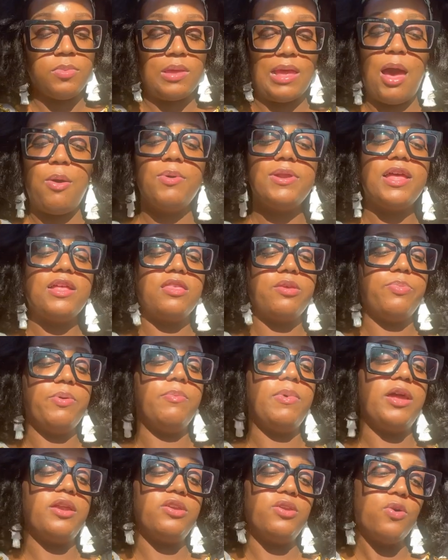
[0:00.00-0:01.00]
I would like to put
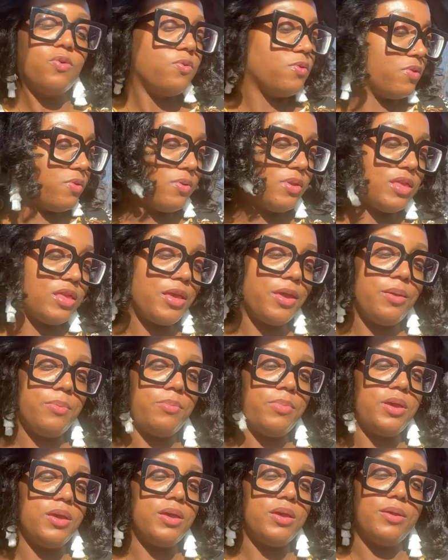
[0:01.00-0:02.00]
my nose on some,
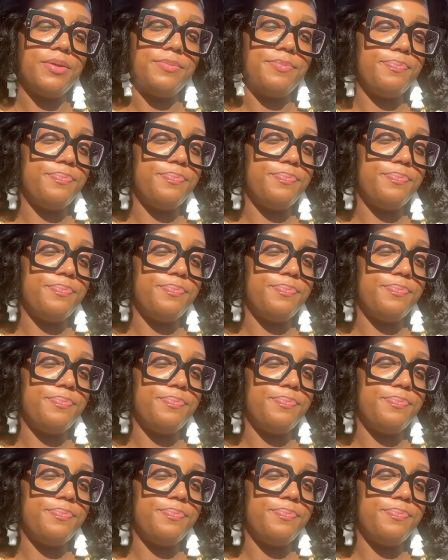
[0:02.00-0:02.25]
but